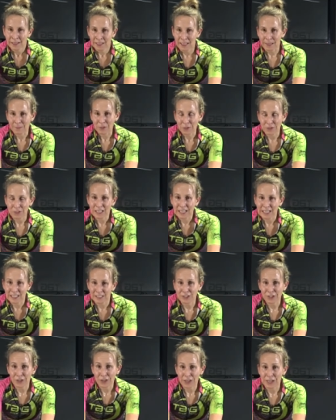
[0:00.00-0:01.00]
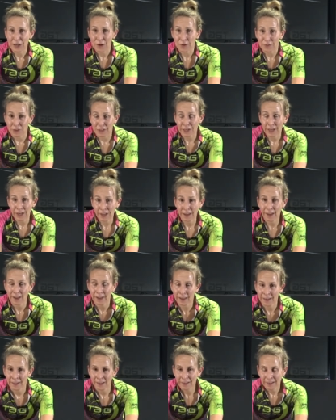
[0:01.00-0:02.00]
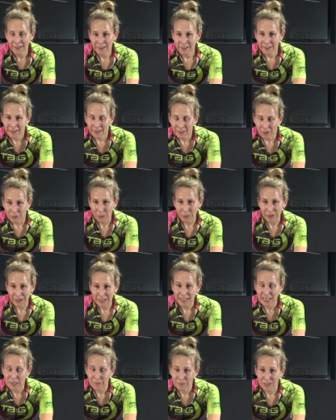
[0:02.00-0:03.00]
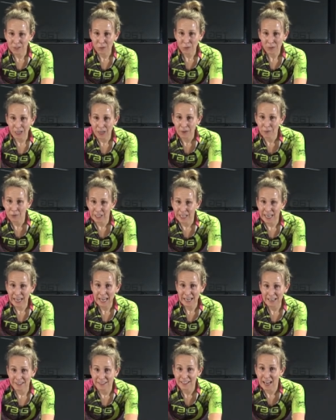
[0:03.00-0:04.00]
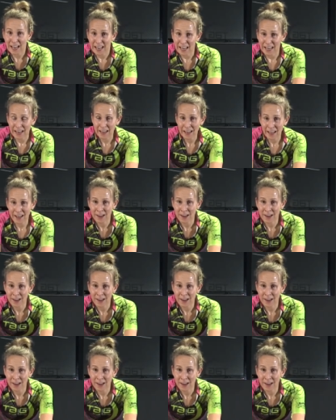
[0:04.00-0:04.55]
Keep those legs turning over. You want to keep this recovery cadence high.